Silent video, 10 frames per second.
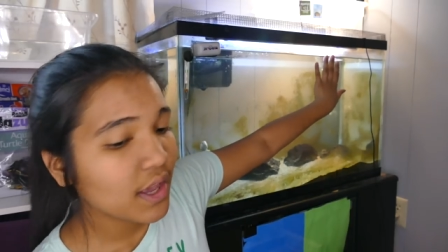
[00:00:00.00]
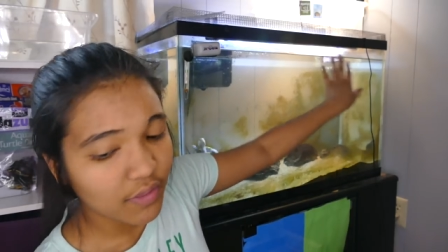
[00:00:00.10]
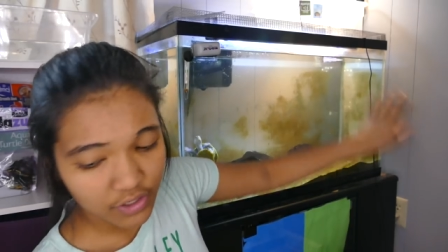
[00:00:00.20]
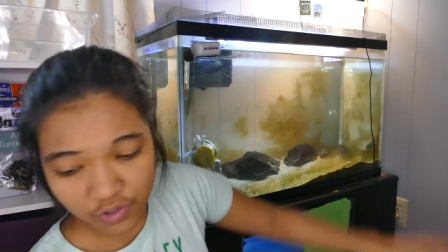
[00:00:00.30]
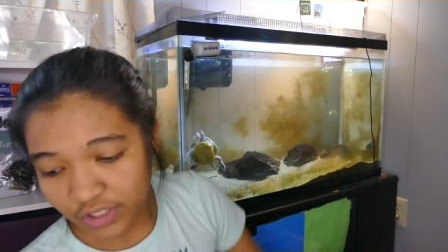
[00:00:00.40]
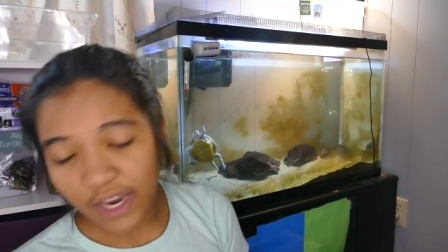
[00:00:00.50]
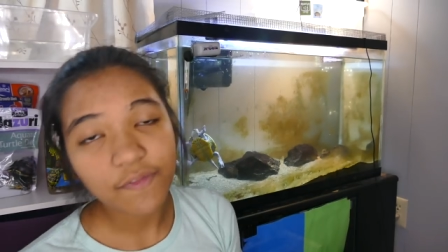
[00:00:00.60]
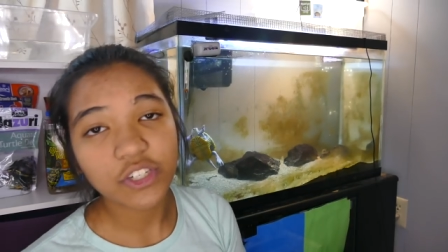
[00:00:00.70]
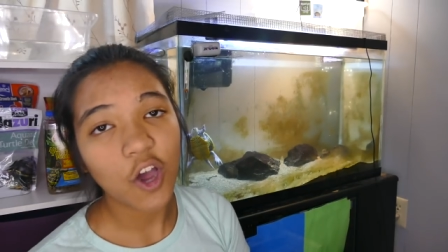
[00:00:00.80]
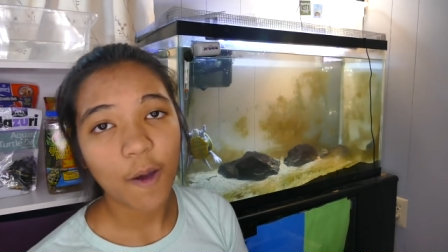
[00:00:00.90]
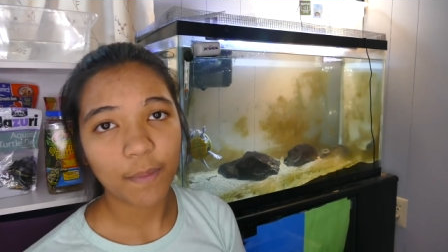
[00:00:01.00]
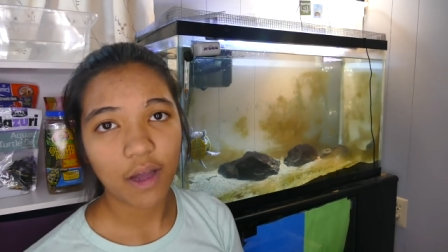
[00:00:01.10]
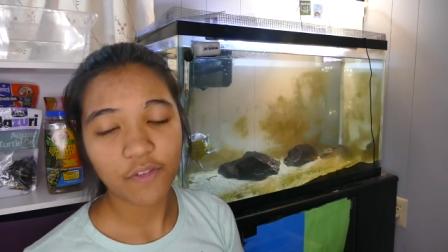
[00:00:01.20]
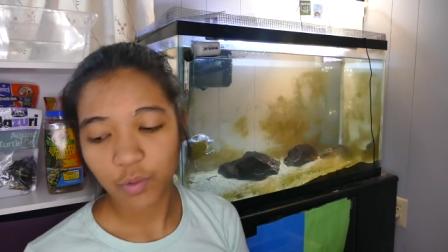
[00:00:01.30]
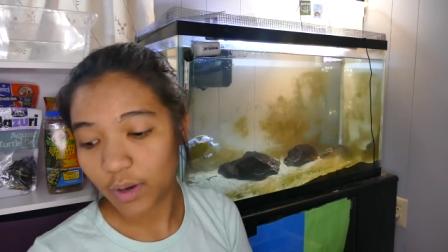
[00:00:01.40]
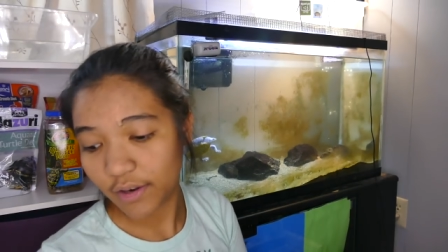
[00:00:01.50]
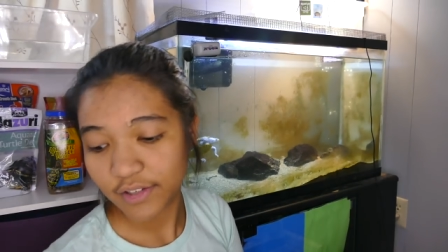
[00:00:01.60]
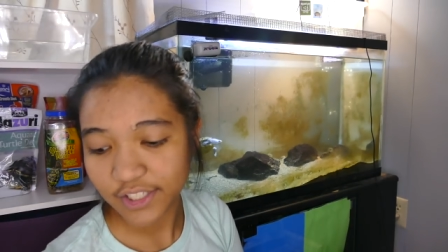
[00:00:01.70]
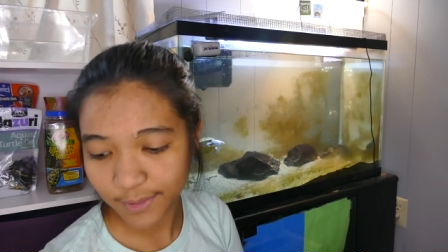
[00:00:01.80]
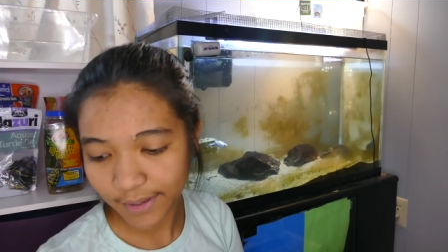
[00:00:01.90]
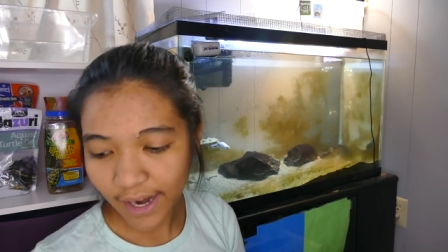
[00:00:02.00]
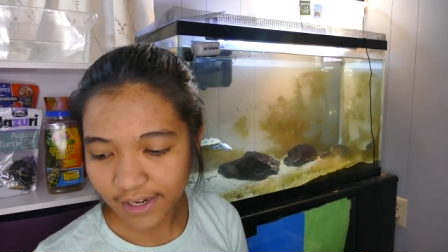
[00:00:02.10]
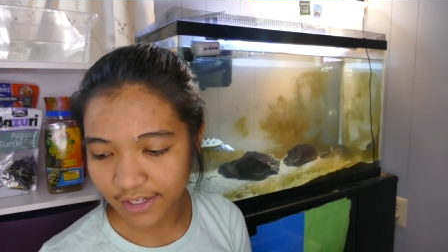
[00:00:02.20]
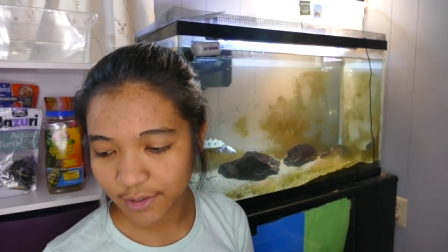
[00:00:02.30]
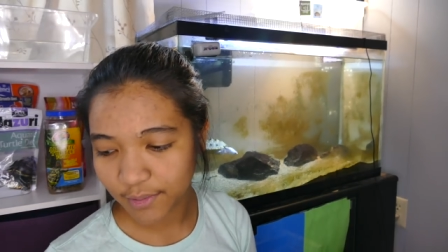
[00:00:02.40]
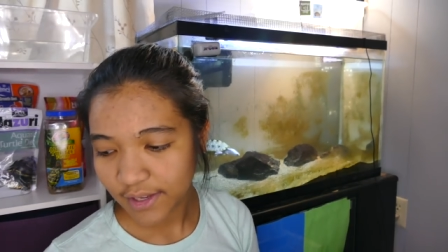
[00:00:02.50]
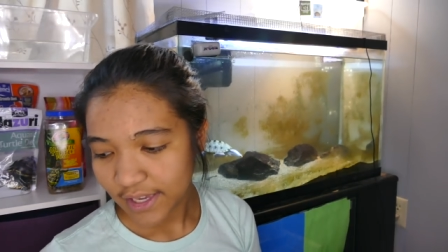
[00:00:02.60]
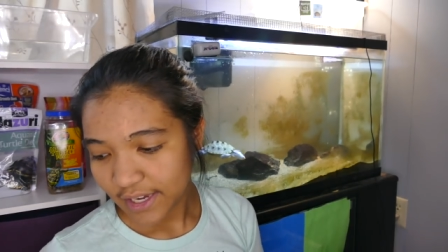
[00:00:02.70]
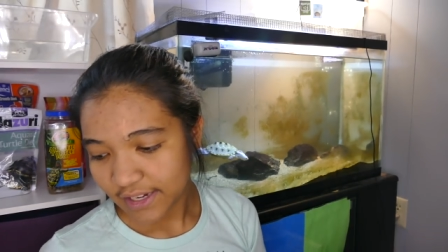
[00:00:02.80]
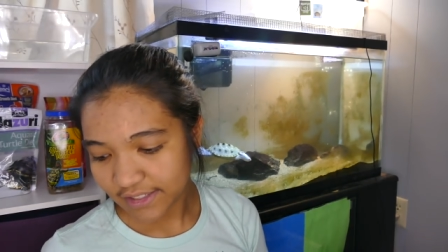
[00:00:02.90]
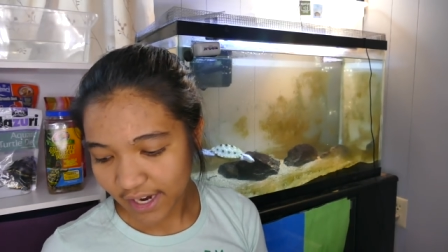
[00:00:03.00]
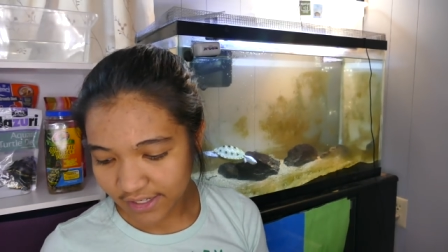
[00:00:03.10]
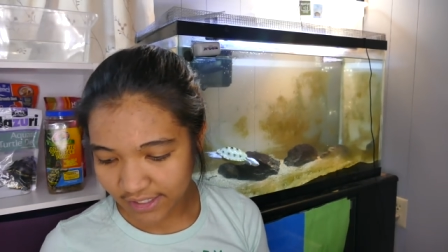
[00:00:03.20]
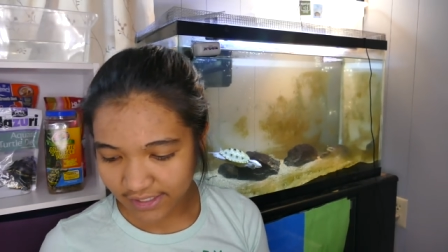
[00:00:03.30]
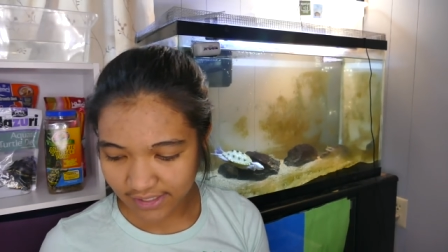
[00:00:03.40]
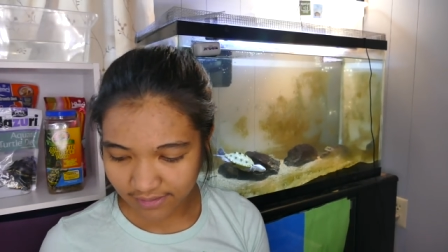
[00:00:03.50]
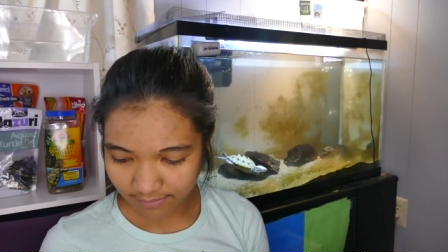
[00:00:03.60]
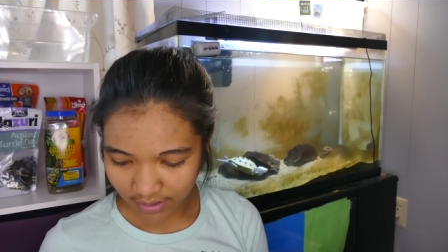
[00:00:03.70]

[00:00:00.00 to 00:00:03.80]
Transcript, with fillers: then you just have to top off your water. And so what I do is I just,